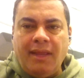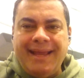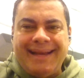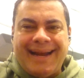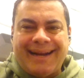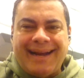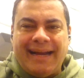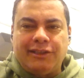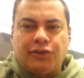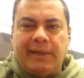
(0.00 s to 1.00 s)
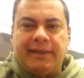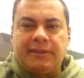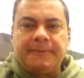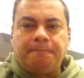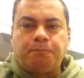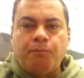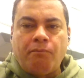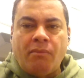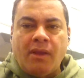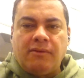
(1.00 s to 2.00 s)
an Acai drink
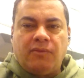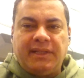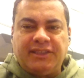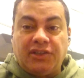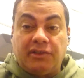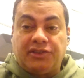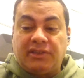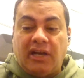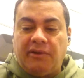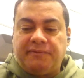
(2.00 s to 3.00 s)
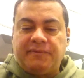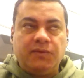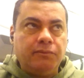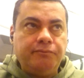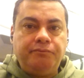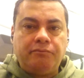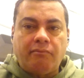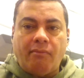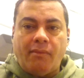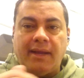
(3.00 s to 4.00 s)
with this other stuff.
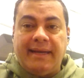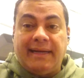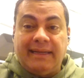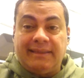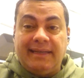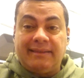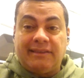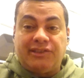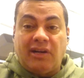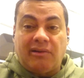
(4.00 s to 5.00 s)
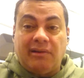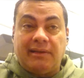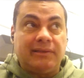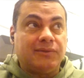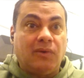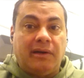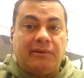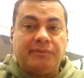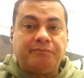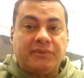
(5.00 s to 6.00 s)
And I think the chocolate, well,
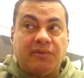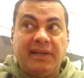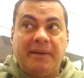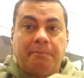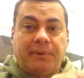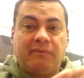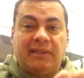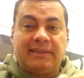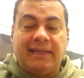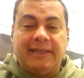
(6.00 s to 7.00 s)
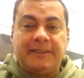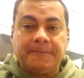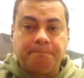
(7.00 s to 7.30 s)
really improved the taste.